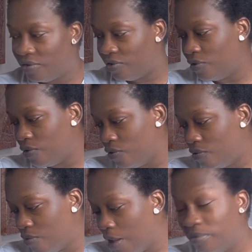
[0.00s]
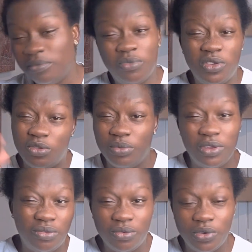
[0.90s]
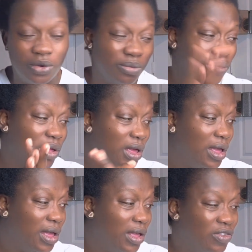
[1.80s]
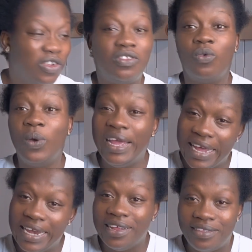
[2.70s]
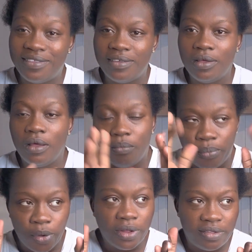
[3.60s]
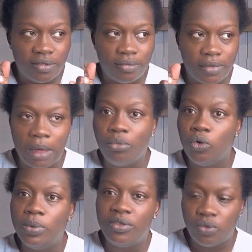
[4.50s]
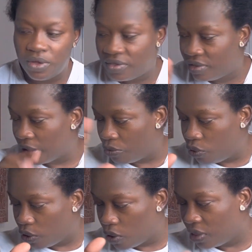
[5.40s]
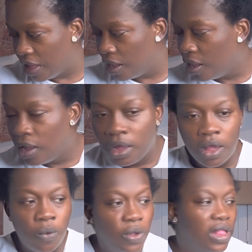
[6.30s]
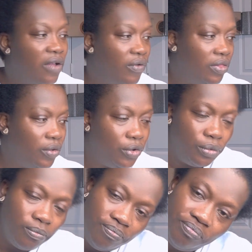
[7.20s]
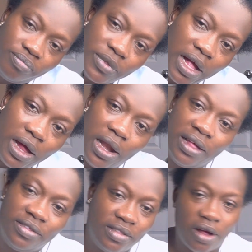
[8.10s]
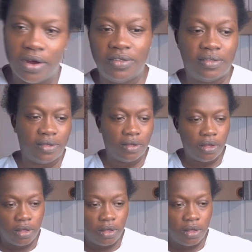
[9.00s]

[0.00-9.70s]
So I'm going to be, just winging it. But I'm good with twists. I'm good with all that. Without further ado, let's start.